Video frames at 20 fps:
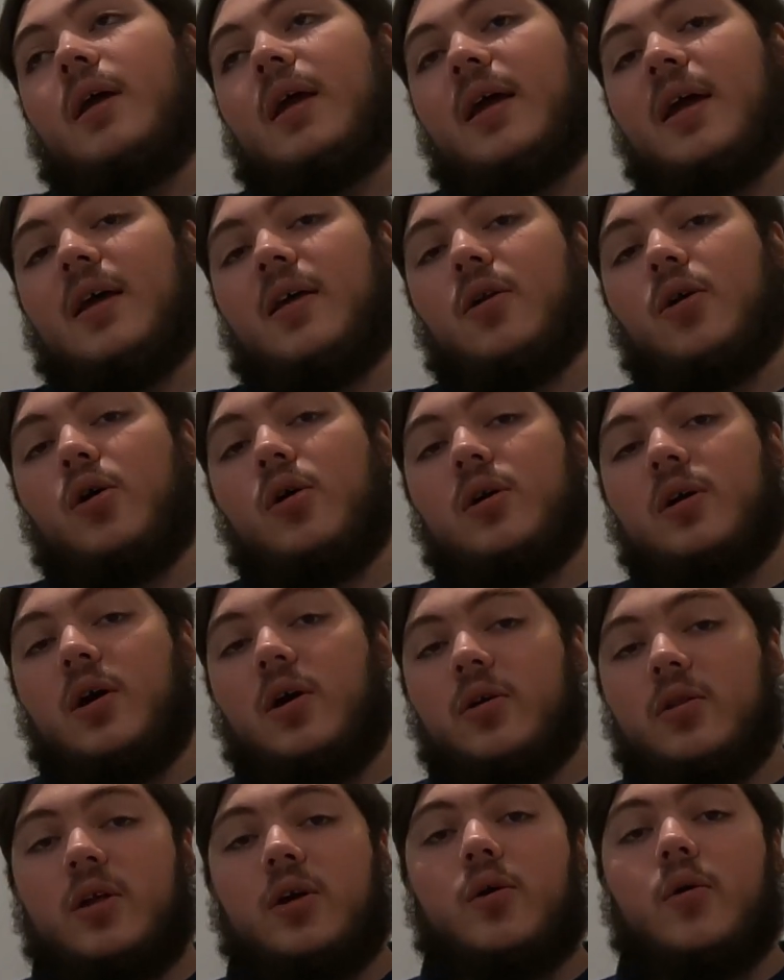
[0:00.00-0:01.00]
And
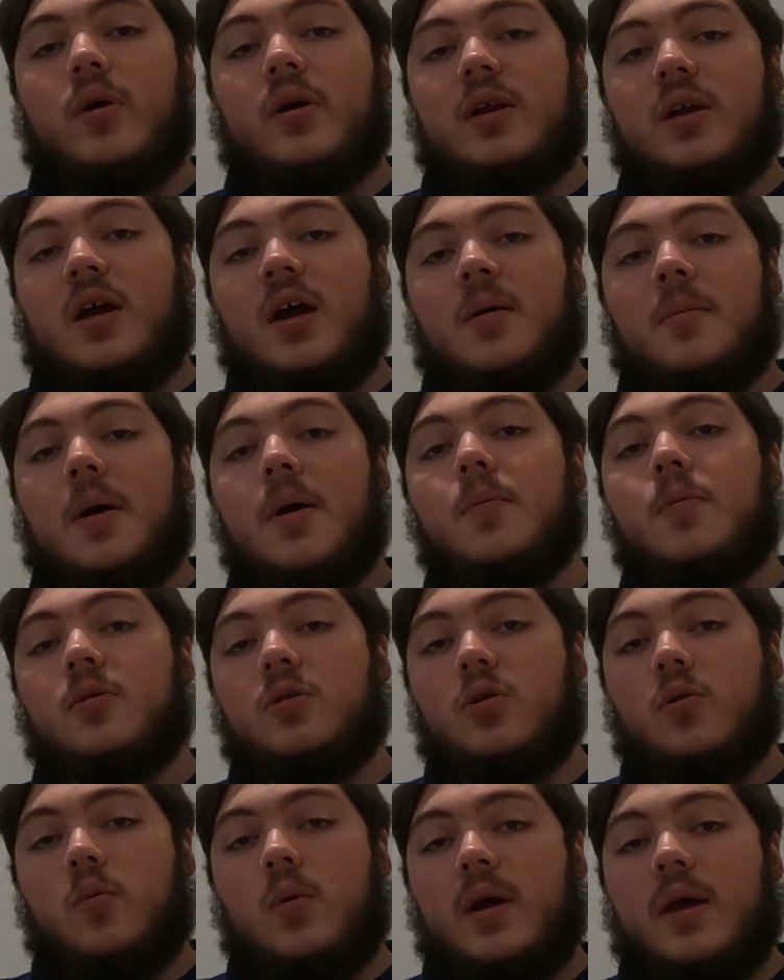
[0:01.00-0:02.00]
are they going to come up
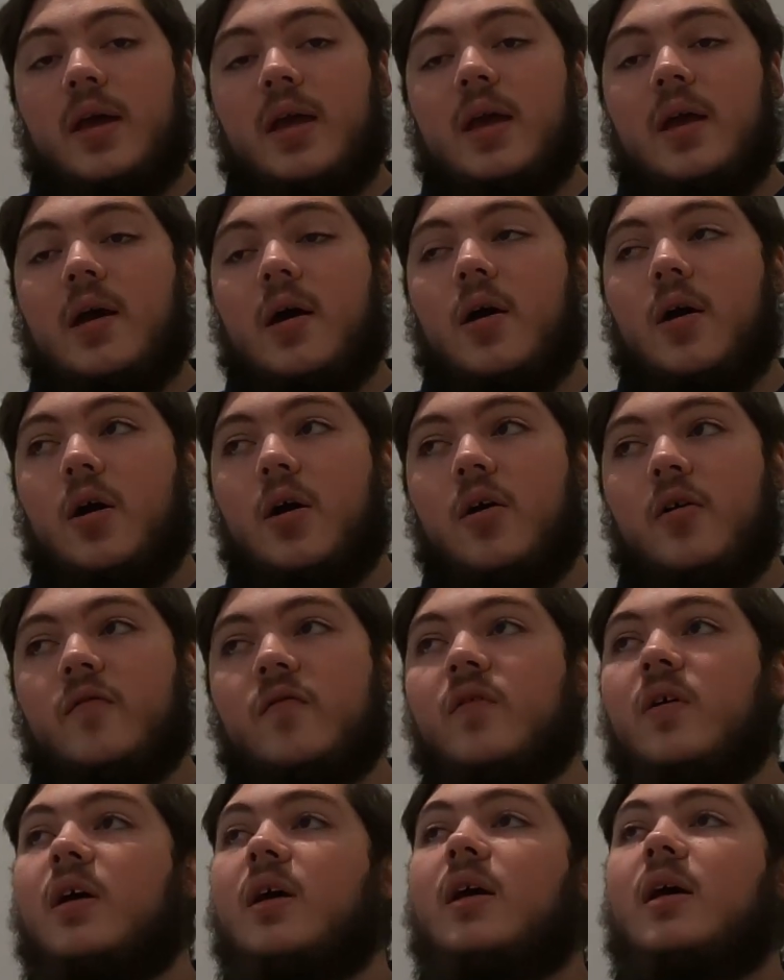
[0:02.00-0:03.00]
with a way
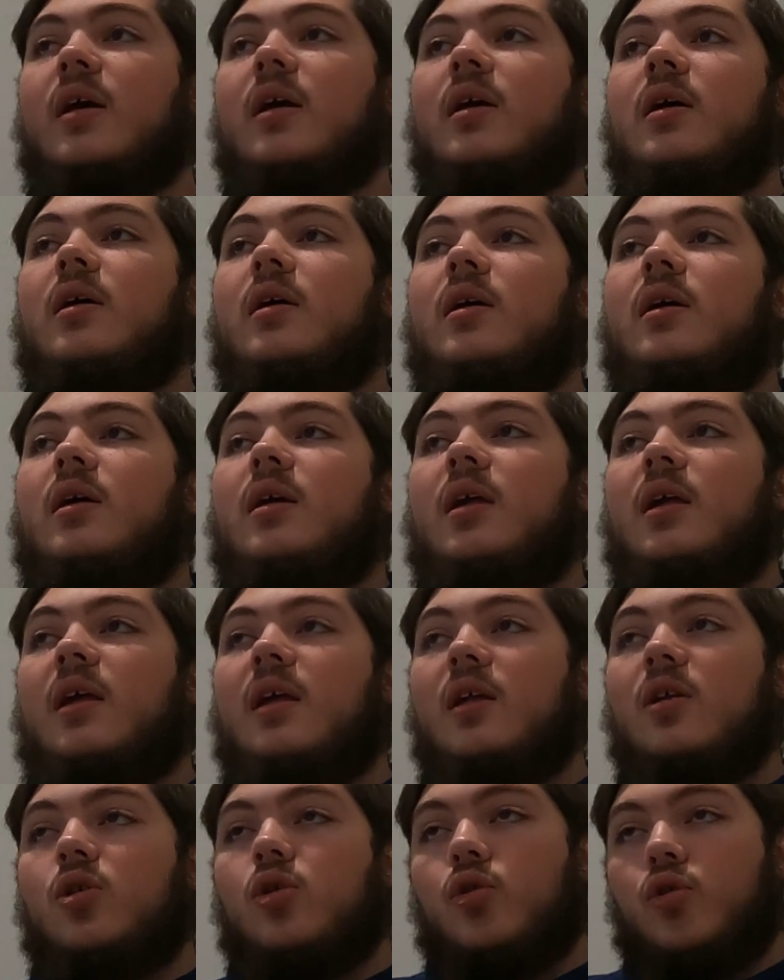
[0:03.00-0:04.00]
of
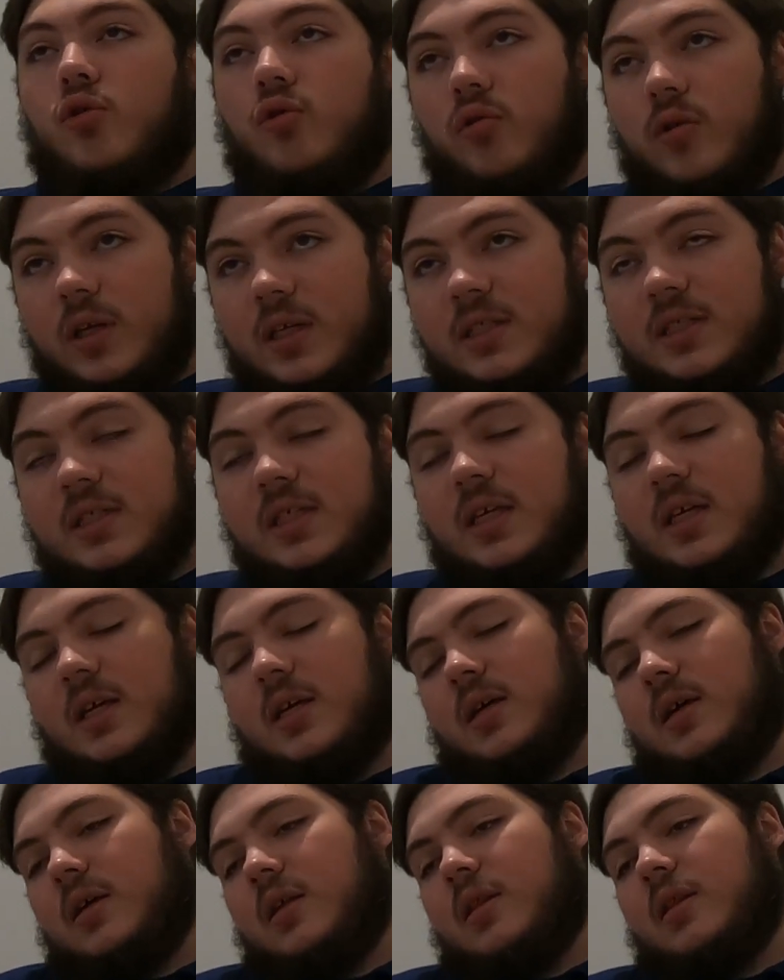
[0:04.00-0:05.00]

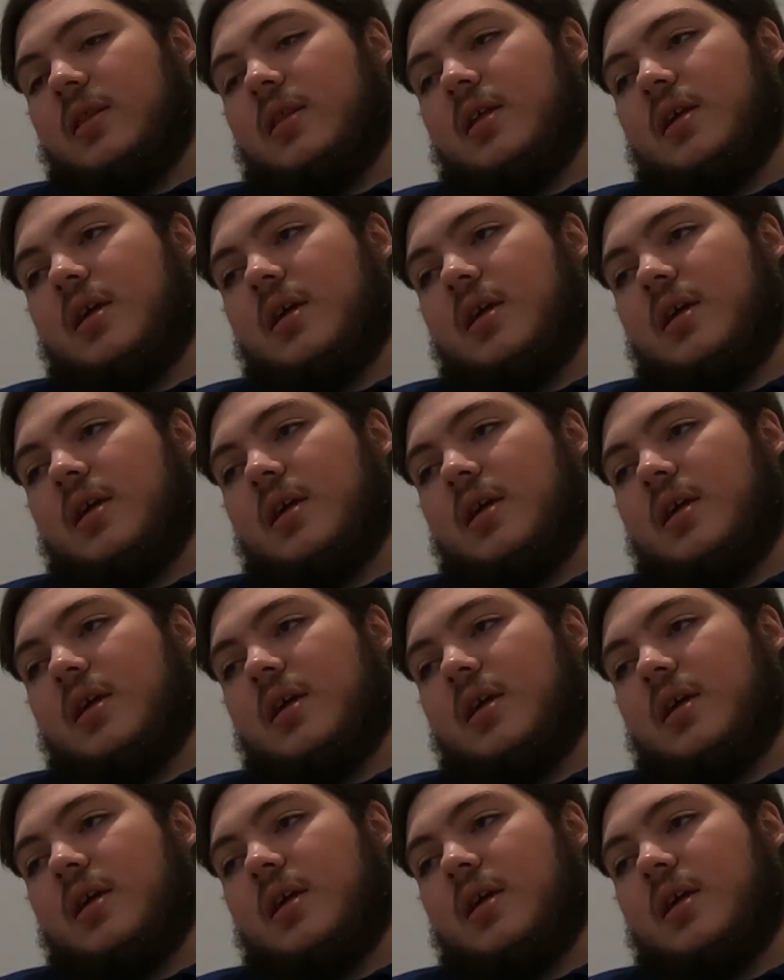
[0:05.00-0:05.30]
increasing